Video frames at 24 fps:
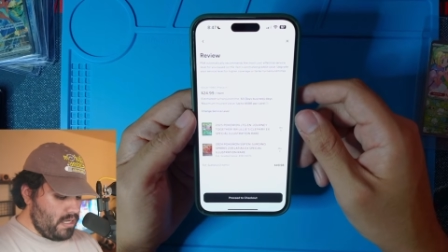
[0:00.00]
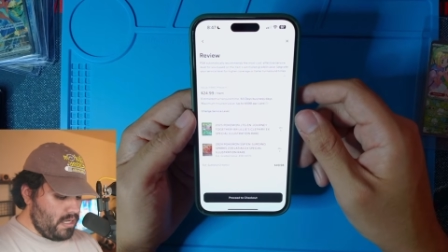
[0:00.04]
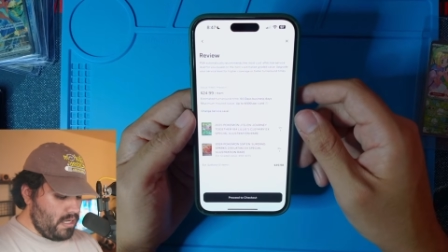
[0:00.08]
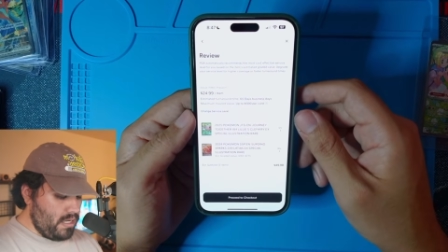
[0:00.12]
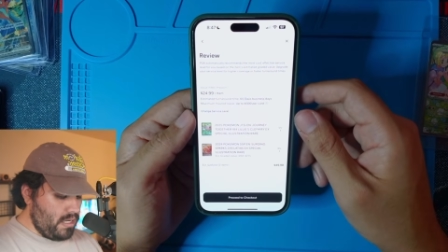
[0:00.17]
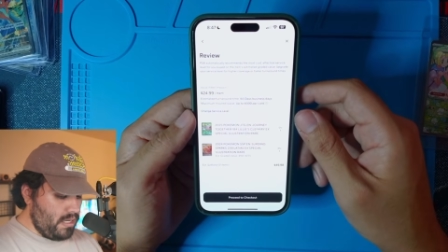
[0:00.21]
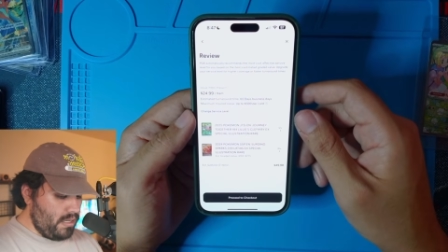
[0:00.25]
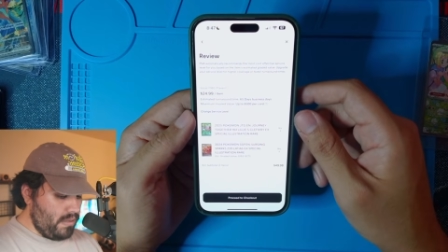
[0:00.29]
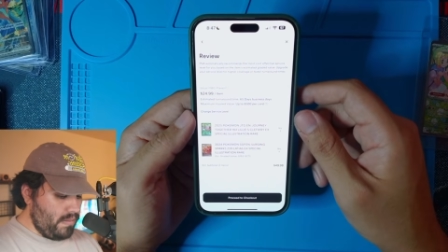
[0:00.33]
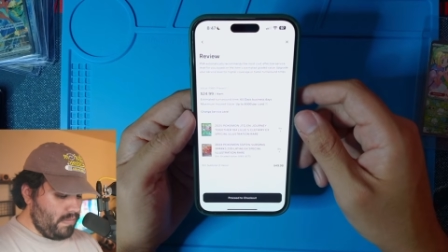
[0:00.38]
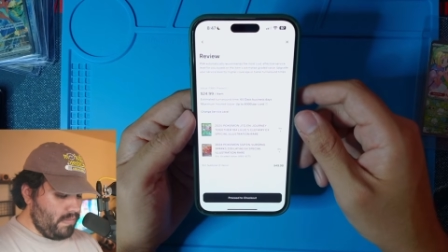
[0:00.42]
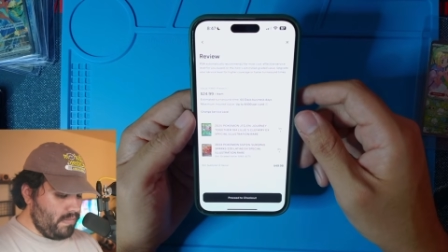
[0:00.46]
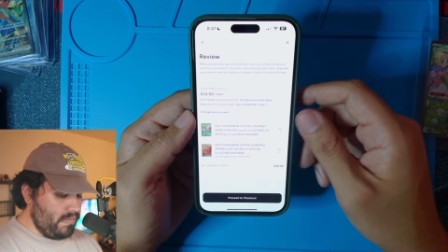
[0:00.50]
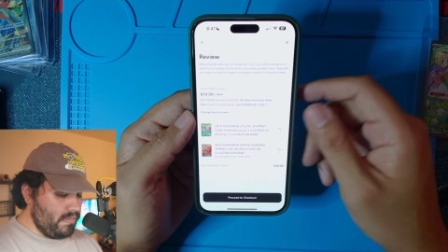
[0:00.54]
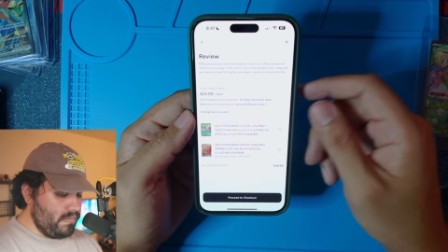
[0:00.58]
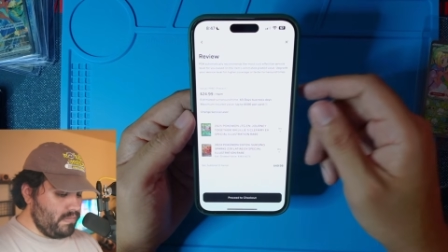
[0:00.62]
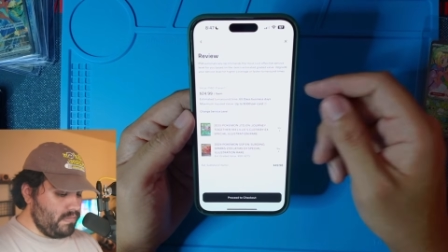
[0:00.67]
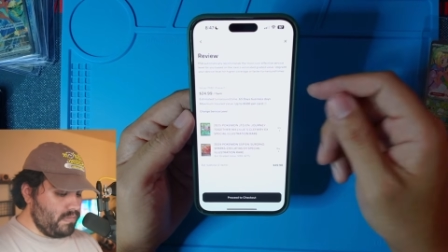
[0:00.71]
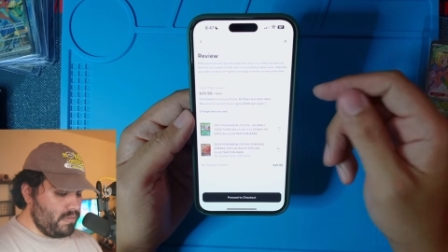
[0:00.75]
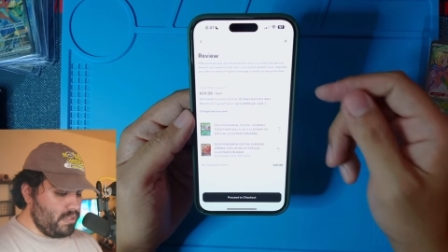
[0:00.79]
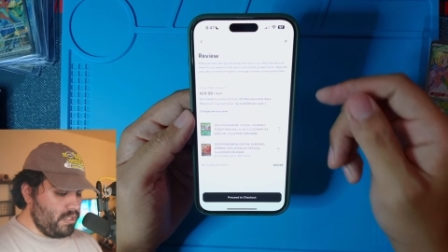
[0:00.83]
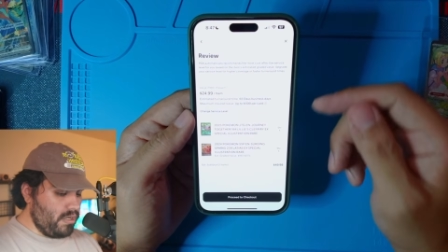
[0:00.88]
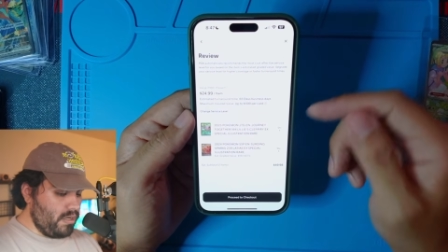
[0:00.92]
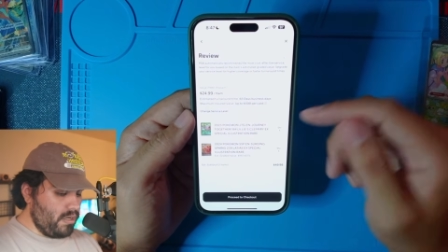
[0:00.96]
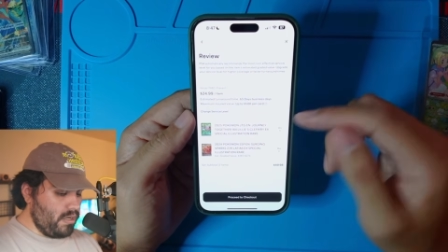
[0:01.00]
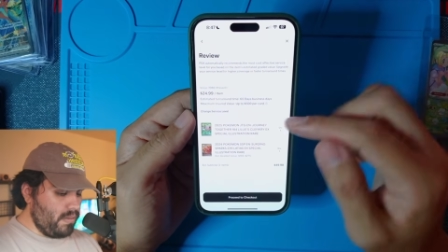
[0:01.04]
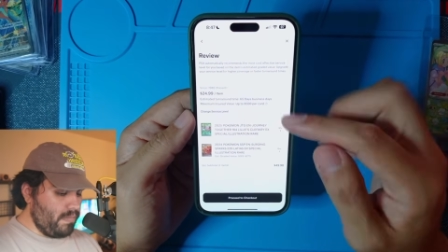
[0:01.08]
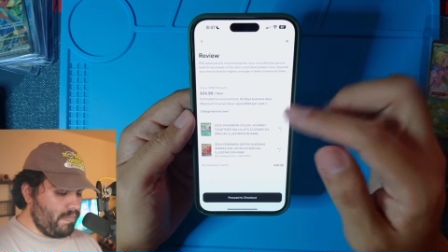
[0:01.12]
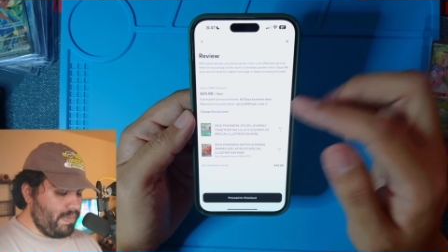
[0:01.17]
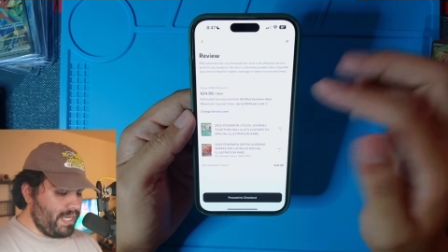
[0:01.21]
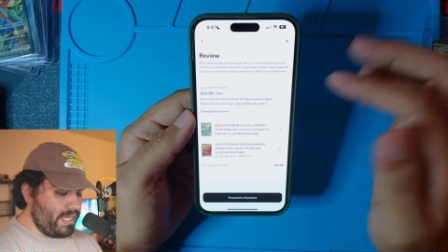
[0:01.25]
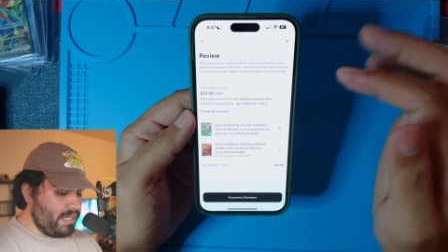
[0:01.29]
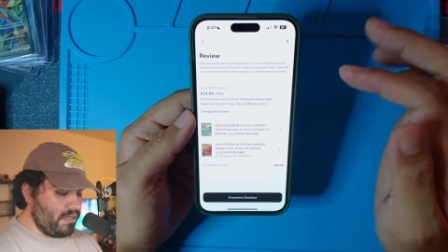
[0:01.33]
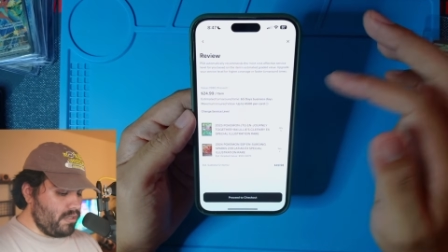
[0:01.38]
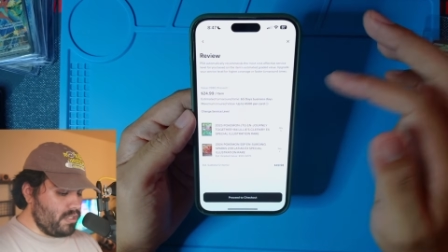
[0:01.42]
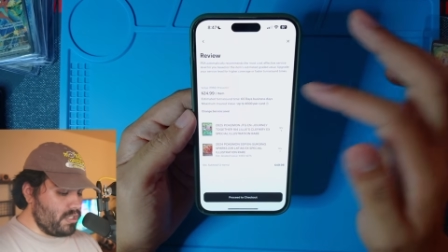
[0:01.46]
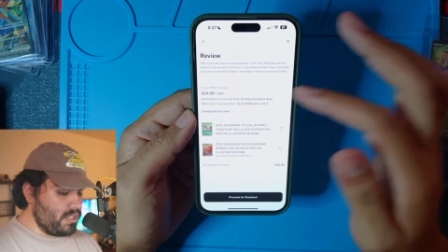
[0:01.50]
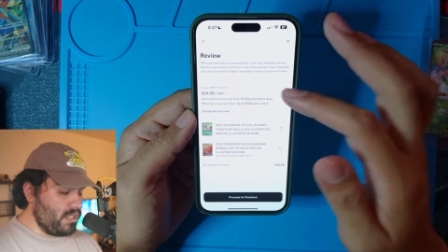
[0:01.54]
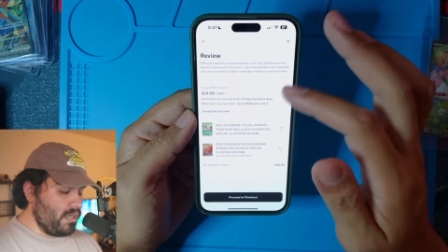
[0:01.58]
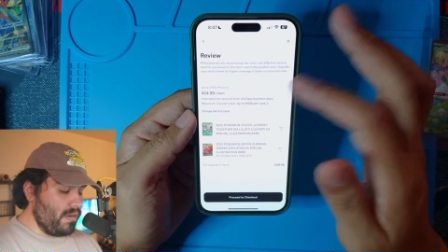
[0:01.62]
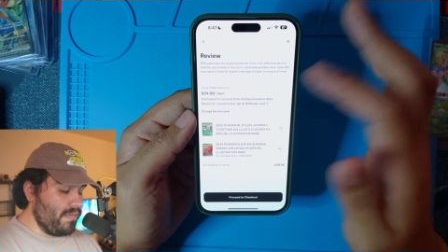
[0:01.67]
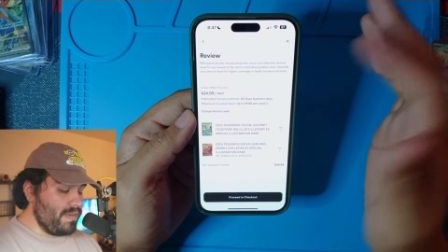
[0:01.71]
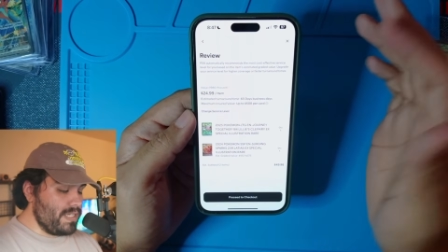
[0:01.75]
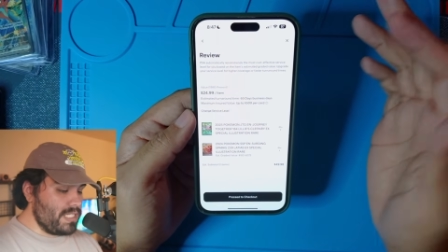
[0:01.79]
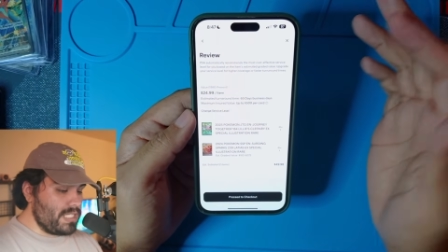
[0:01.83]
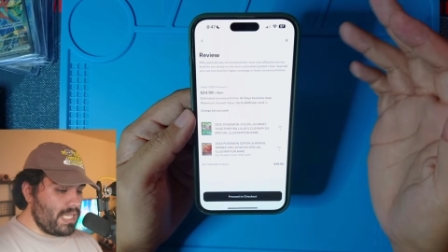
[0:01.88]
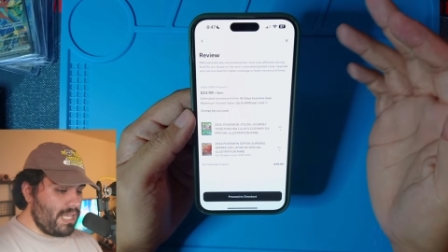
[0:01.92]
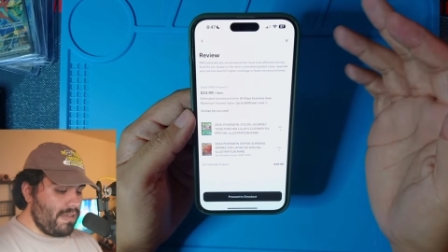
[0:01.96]
You're going to pick your
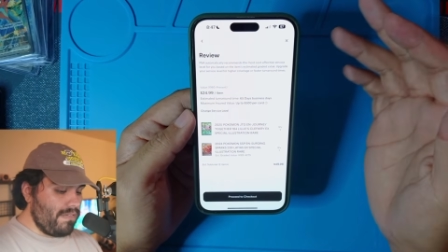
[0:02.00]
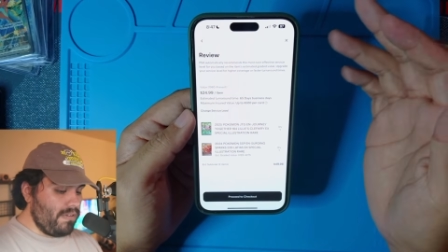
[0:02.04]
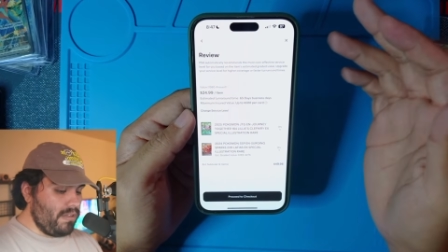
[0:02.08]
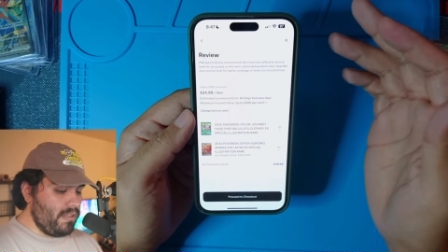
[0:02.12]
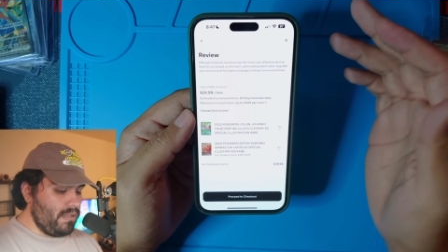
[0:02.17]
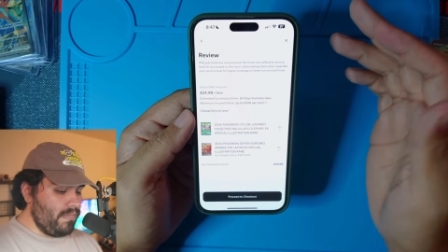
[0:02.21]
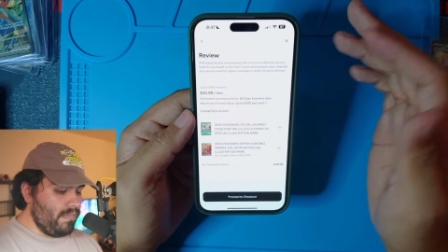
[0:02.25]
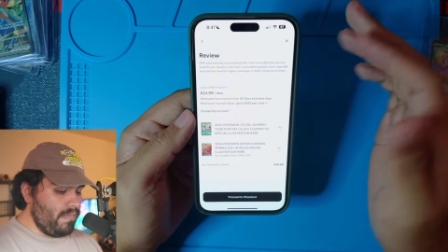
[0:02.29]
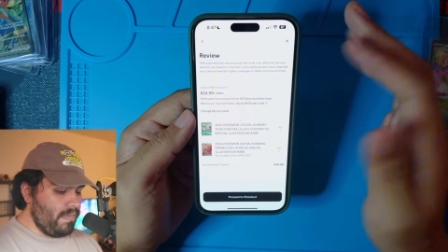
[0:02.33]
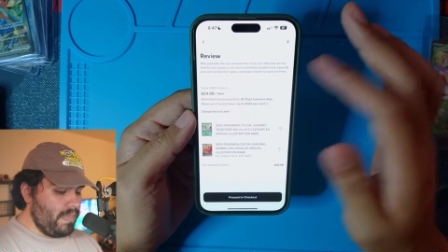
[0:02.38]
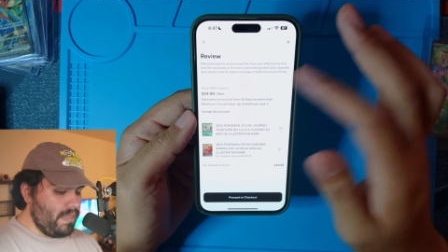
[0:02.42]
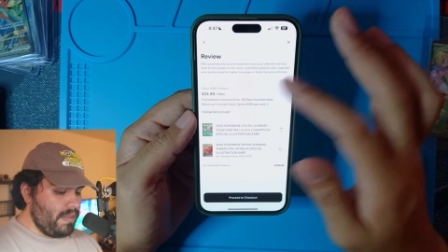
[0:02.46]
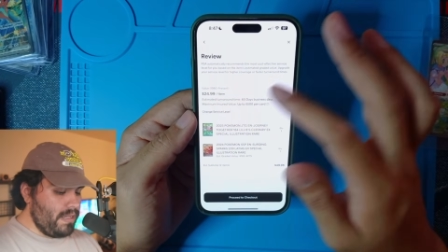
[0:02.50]
service level.